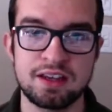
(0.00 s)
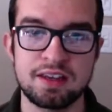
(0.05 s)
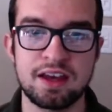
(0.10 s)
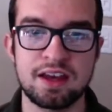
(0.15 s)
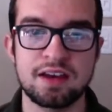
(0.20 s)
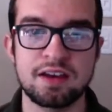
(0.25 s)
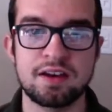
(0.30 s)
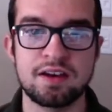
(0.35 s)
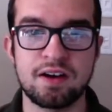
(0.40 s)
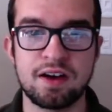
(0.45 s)

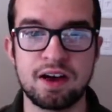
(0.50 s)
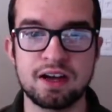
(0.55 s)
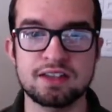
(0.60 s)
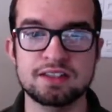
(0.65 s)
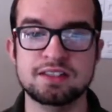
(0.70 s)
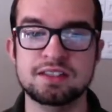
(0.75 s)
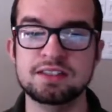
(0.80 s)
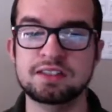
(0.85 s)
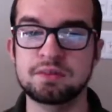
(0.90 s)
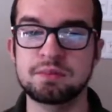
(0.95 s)
that
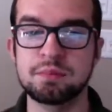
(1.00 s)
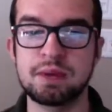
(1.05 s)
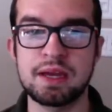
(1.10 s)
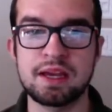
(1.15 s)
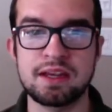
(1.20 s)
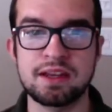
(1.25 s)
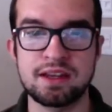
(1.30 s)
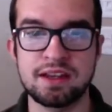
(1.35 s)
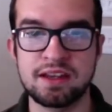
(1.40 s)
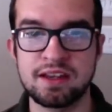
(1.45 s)
Christ has
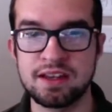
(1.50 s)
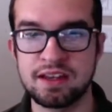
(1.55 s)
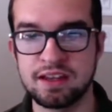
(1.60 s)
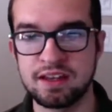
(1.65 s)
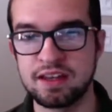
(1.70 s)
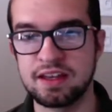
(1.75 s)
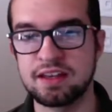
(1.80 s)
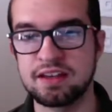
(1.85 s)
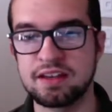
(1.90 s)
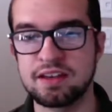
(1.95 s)
made
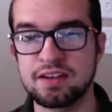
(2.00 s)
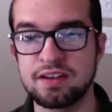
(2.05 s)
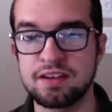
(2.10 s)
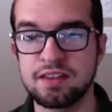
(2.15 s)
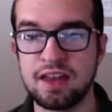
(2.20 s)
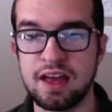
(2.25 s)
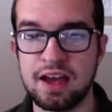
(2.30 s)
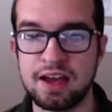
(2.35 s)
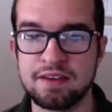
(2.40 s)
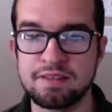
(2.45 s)
in your
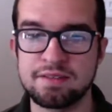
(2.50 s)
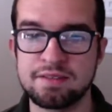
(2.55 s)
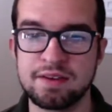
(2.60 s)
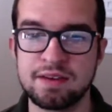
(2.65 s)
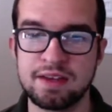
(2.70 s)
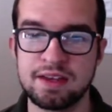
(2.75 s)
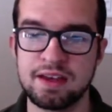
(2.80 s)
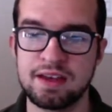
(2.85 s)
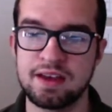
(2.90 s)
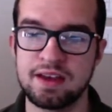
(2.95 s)
life.
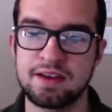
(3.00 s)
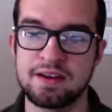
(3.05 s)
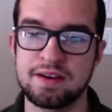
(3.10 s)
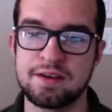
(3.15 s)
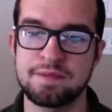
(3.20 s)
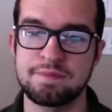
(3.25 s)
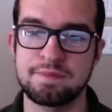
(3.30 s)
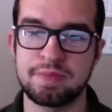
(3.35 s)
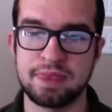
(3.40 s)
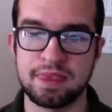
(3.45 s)

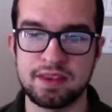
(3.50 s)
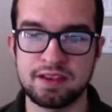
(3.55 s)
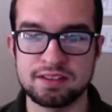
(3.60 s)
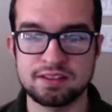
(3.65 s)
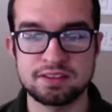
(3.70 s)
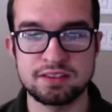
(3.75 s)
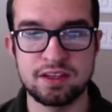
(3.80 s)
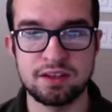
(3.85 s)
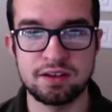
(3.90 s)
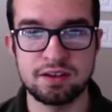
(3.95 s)

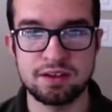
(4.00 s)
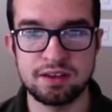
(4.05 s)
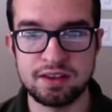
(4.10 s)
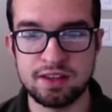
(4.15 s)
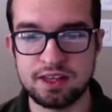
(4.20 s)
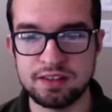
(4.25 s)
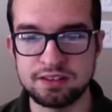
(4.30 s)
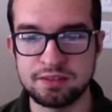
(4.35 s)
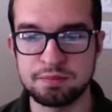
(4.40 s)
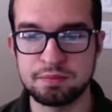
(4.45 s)
So
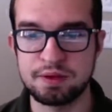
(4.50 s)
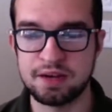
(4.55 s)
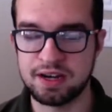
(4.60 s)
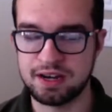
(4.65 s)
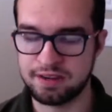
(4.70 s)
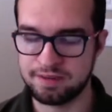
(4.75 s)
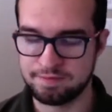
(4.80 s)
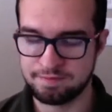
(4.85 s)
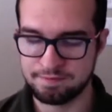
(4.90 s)
let's pray.